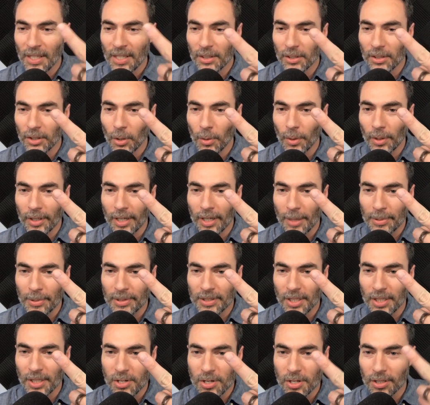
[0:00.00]
lower
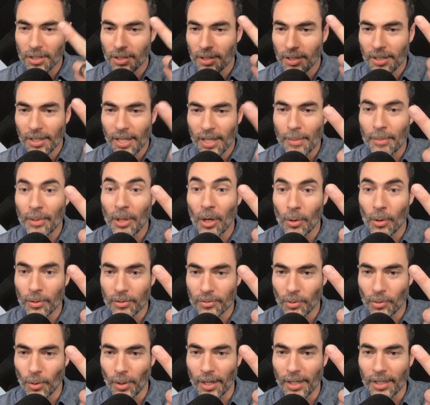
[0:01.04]
competition. I'm going
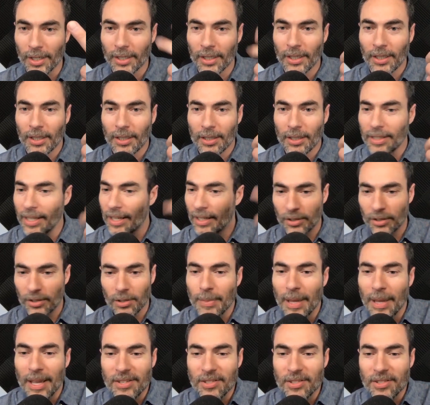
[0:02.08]
for it. They had a good
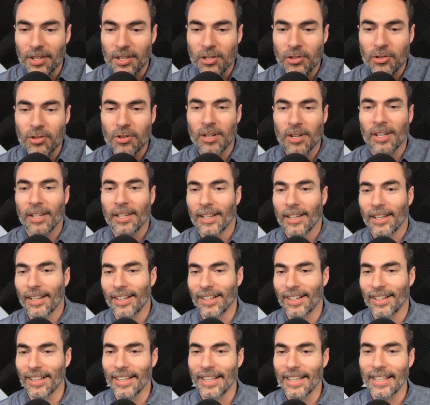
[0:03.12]
message.
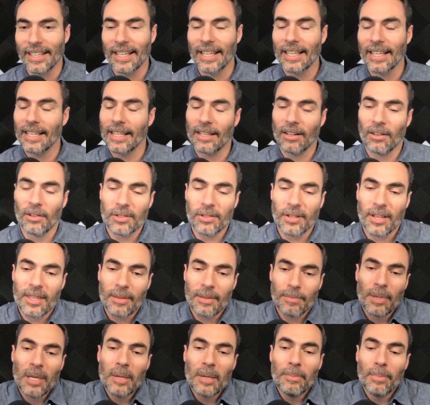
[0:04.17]
And also I
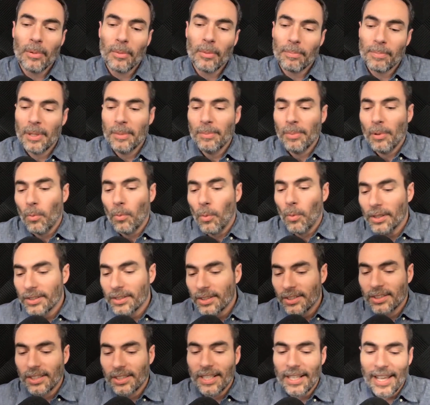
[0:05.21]
think people want
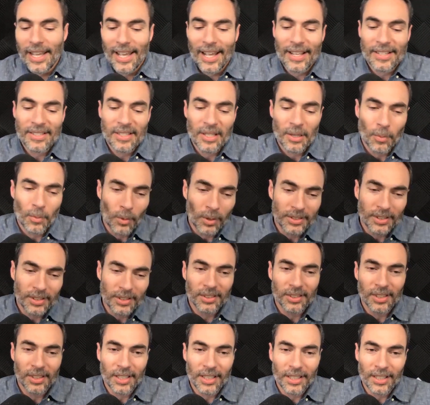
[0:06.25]
to see ads. They want to
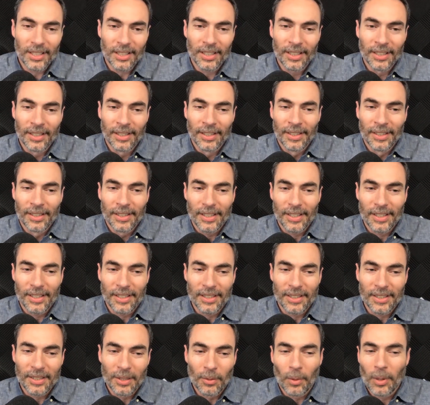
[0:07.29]
see,
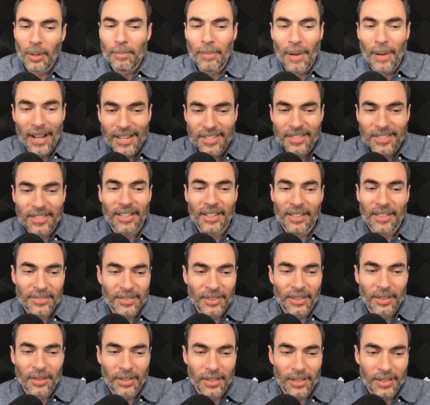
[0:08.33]
they want to buy stuff.
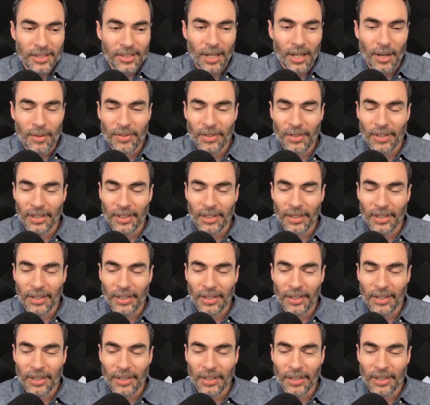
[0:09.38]
It's comforting.